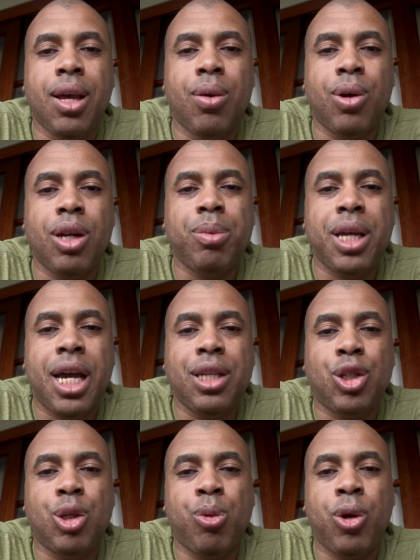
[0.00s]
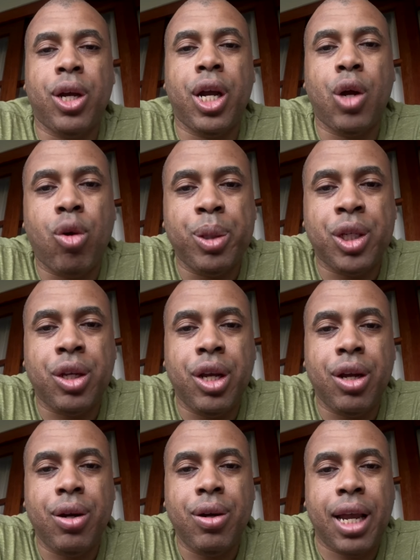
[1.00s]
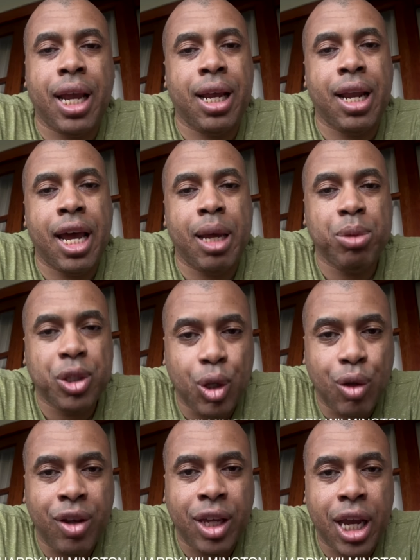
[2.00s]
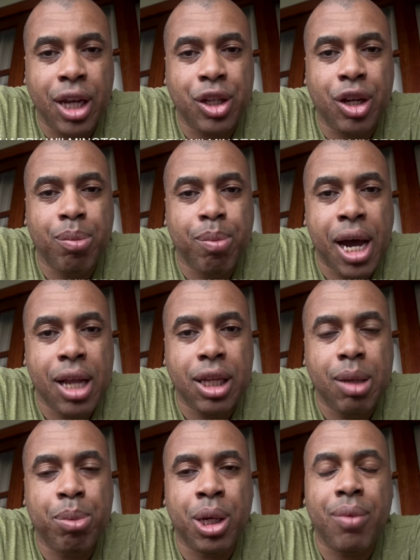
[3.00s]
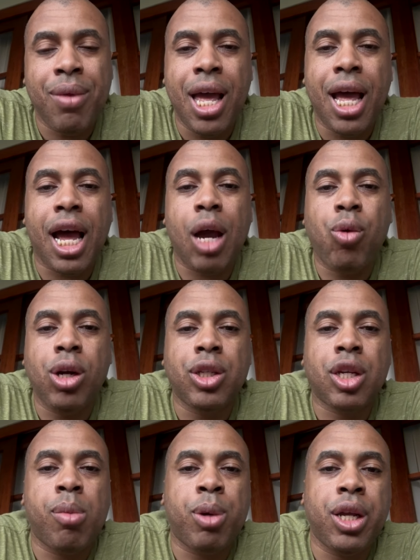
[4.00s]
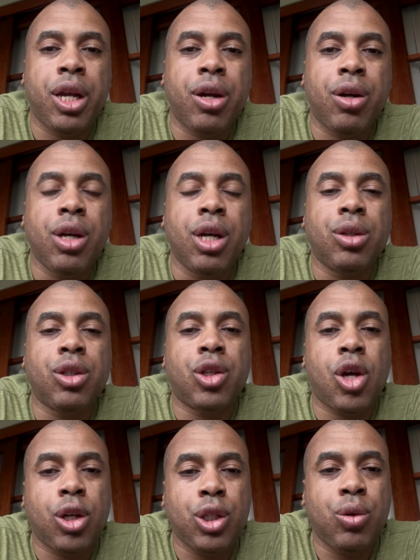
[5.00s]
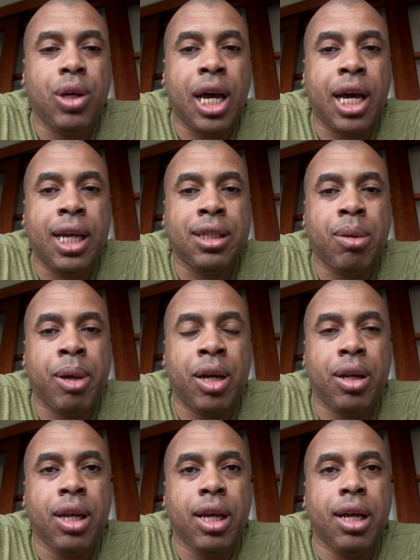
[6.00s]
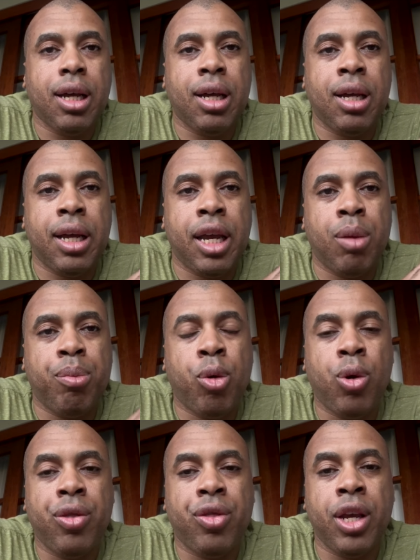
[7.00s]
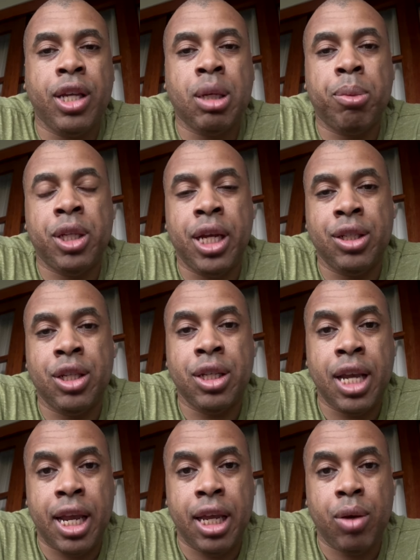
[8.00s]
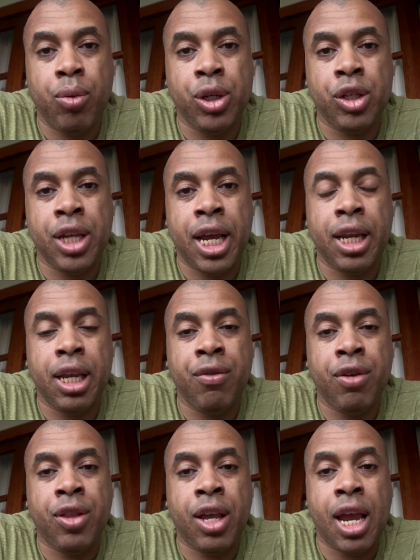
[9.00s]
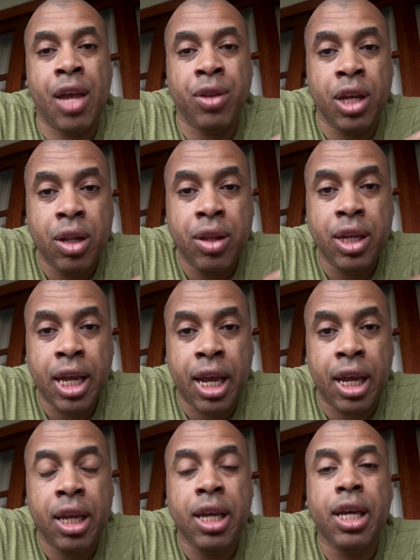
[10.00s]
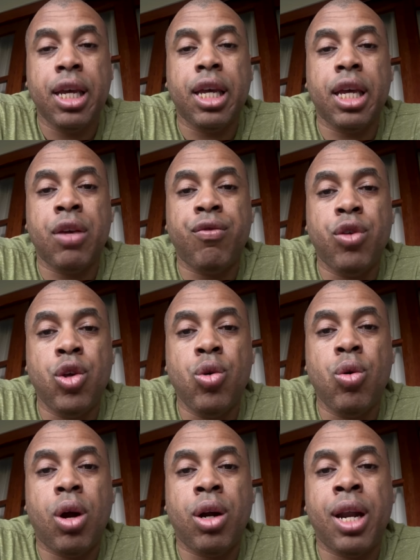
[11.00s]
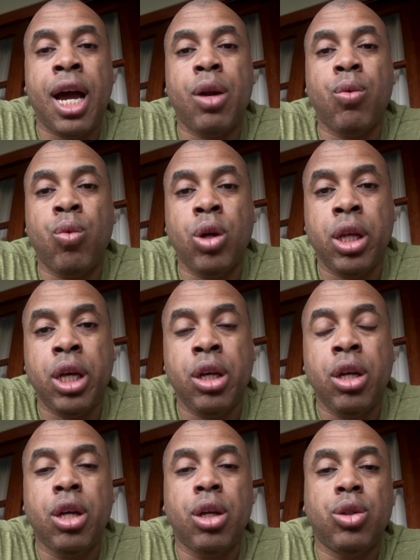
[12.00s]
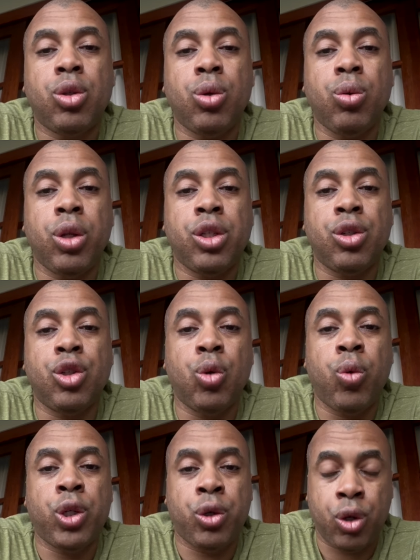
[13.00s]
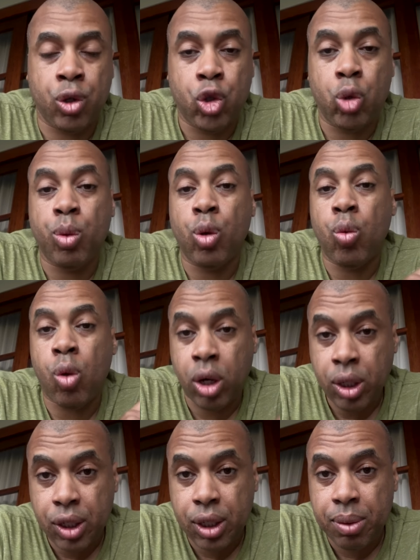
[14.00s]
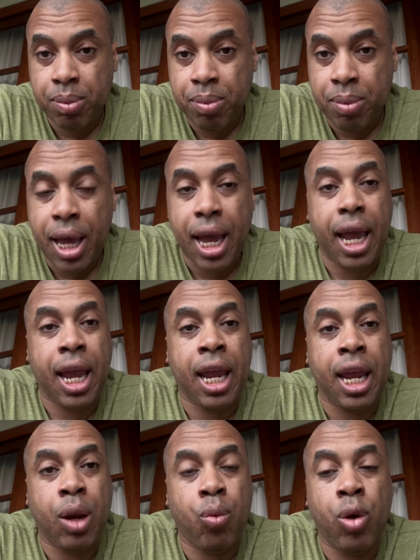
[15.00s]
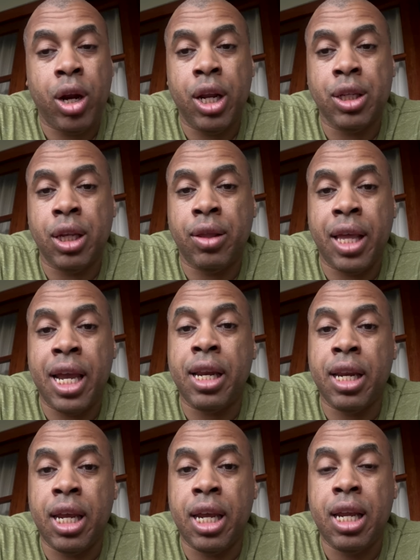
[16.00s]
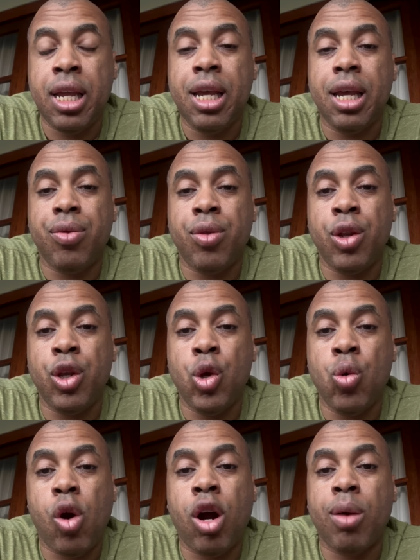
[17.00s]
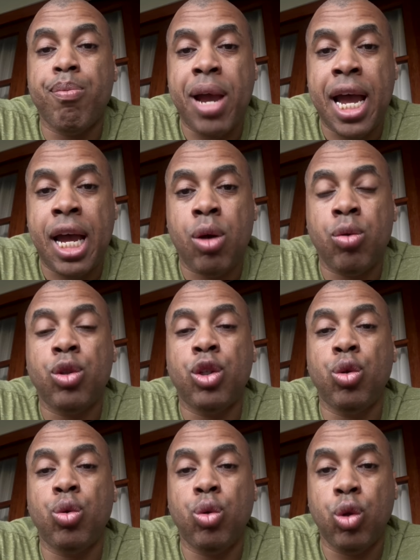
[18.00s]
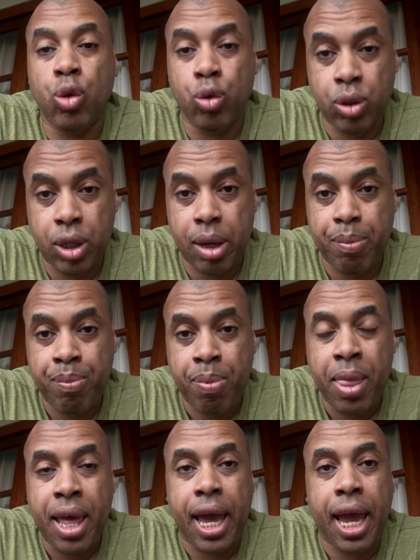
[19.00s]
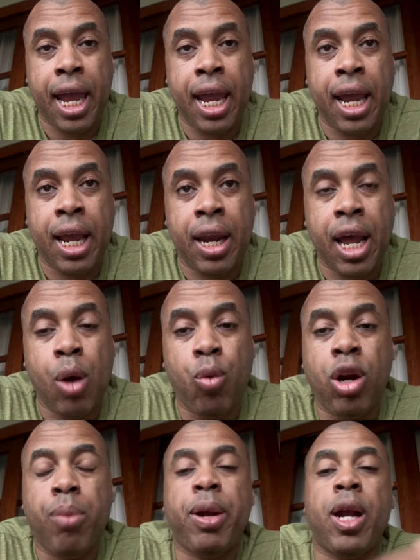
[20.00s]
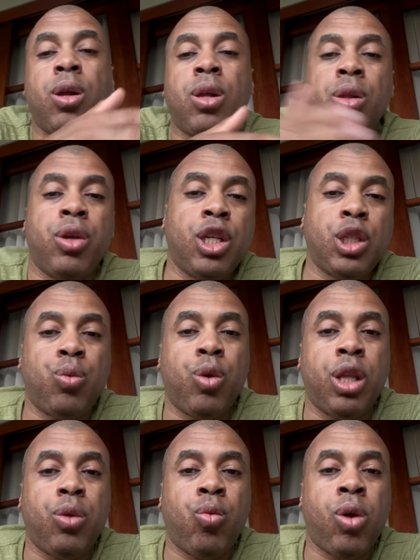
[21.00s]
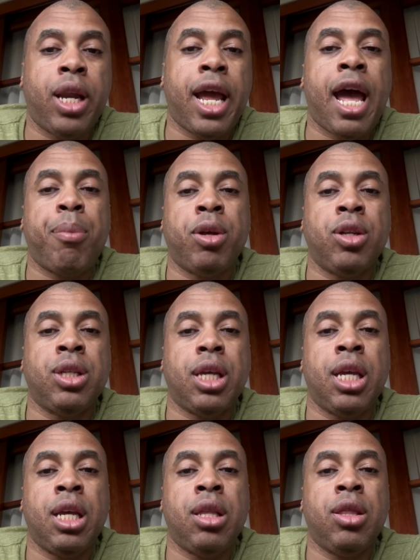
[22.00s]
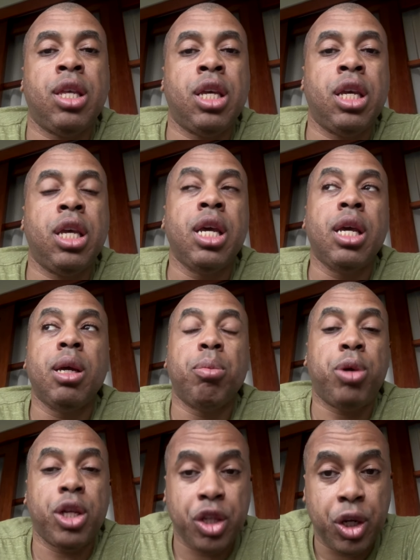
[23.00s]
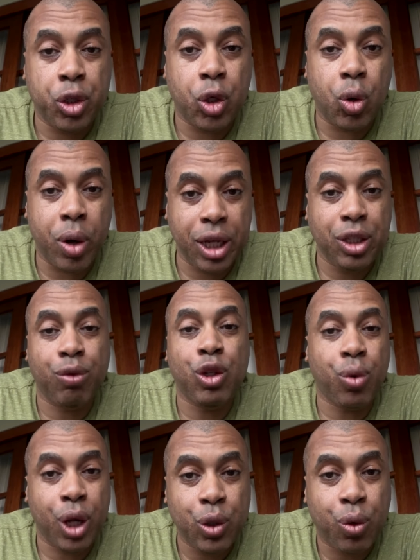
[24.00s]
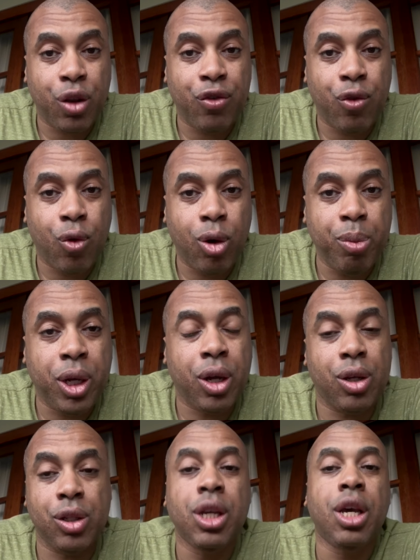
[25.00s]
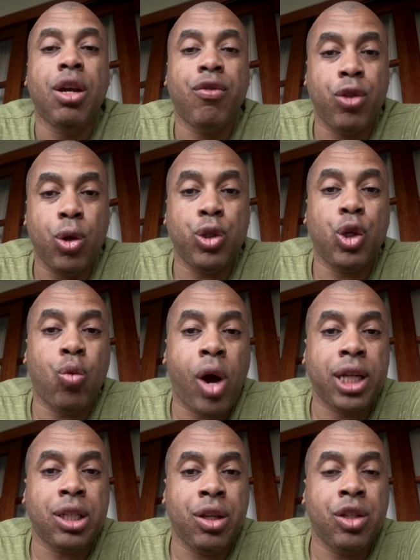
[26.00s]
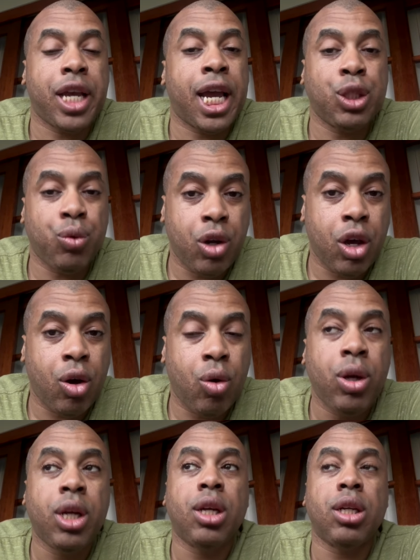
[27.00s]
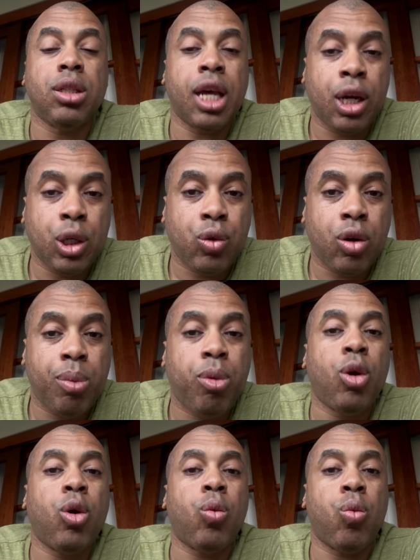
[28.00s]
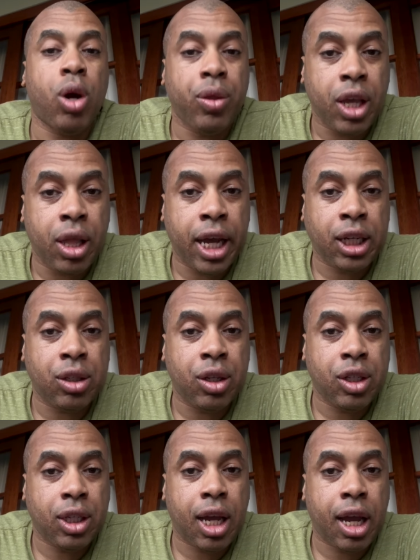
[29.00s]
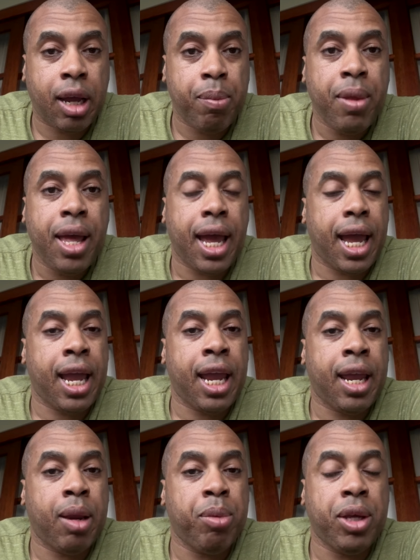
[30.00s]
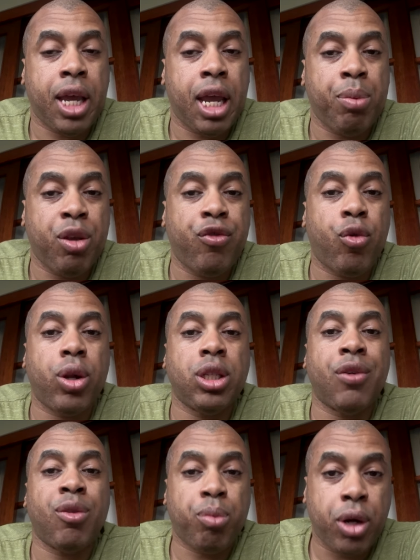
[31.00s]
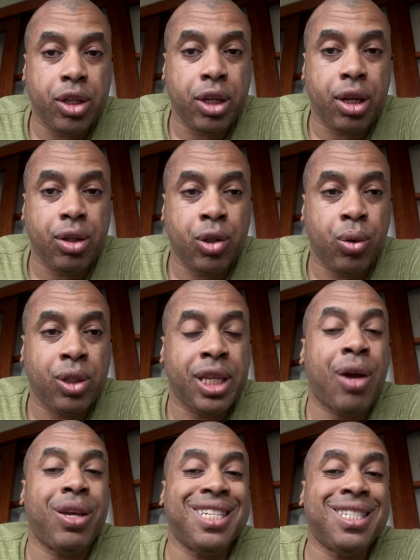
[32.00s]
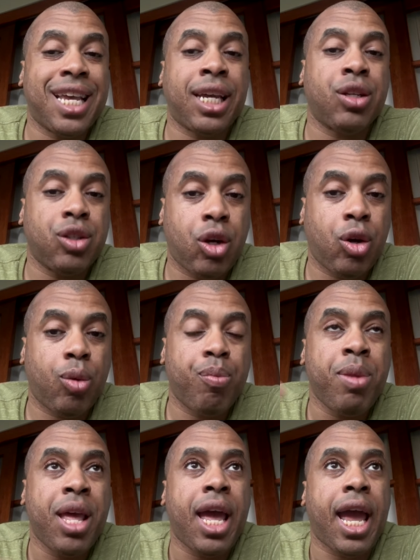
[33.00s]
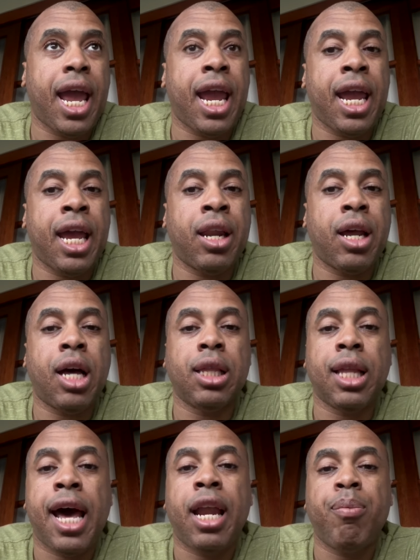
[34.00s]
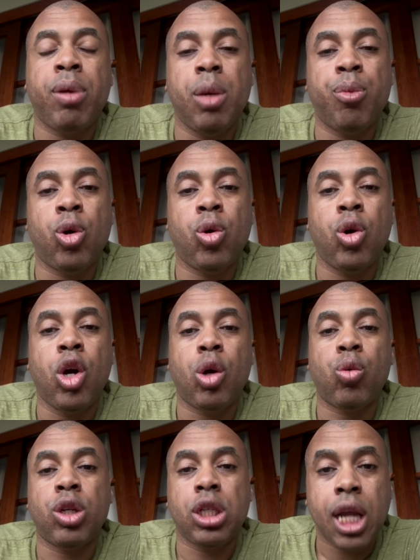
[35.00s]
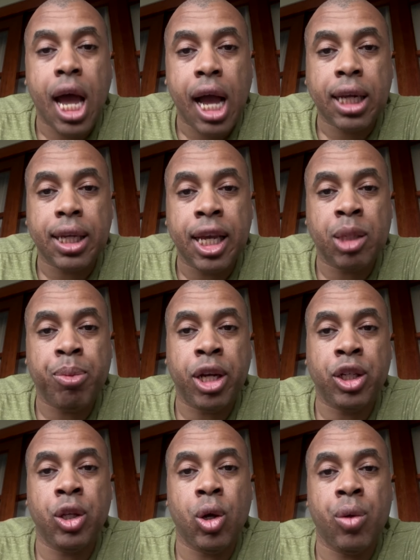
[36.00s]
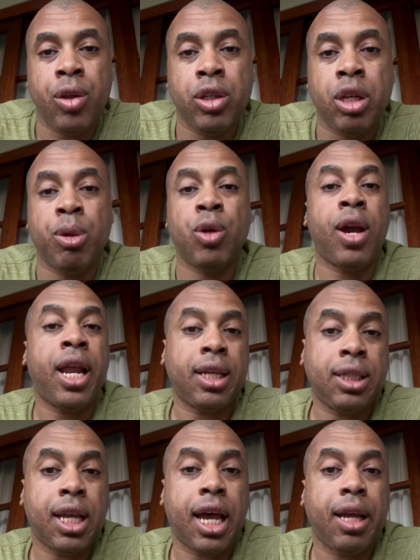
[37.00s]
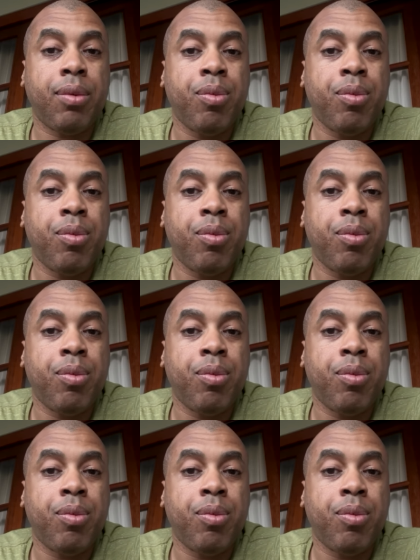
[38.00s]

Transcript: What up, guys? It's your boy Harry Wilmington here, and I am still on vacation in Bali, but I wanted to come on here to talk to you guys about uh, an important things that pertains to dating, which is that, if, that at the end of the day, if you are not willing to listen to what your consumer wants and what it is that they need, then you are bound to lose them. And I want to parallel this with what happened in the presidential race of 2024, because for those of you watching this, as you know, Donald Trump won the election this time and became the 47th president. So it's now his second term. And a lot of people were shocked, especially on the Democratic side.